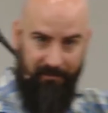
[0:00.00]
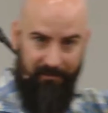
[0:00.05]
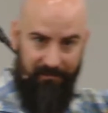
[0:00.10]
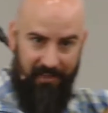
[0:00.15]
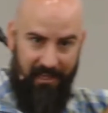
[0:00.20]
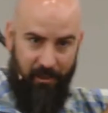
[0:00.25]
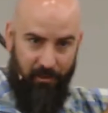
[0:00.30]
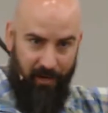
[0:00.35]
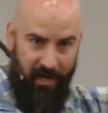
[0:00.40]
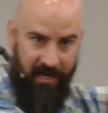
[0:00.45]
if
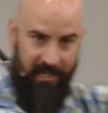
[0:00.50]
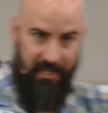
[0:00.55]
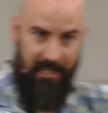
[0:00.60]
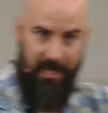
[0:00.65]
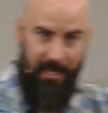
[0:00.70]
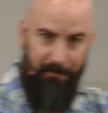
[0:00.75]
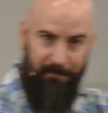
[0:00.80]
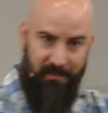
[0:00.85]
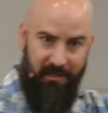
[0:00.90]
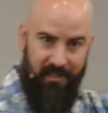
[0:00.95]
they try to
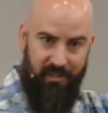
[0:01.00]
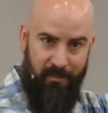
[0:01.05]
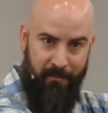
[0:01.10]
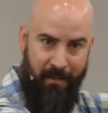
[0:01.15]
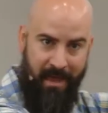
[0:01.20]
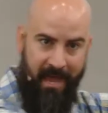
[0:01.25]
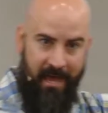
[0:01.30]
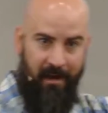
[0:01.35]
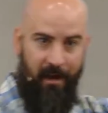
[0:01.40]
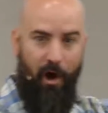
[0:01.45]
keep this
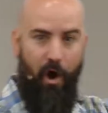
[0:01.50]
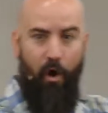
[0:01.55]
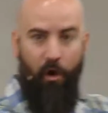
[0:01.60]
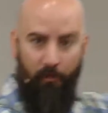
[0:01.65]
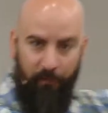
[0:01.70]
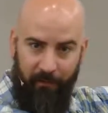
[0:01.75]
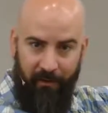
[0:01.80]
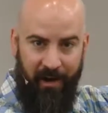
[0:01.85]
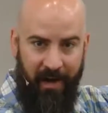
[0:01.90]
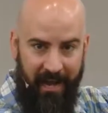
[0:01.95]
manna
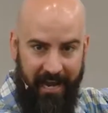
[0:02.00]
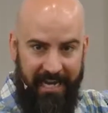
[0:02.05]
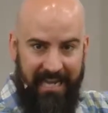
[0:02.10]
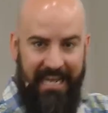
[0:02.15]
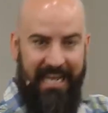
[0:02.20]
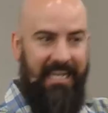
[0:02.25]
overnight,